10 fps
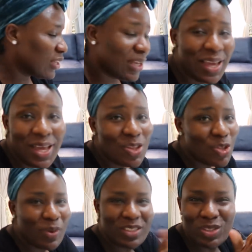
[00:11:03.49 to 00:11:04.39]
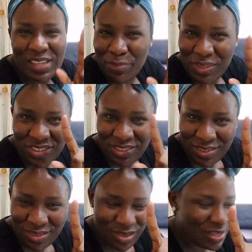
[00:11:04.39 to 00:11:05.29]
Okay, nobody should tell me it's
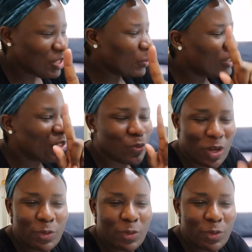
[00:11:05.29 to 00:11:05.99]
genes. Okay, nobody should.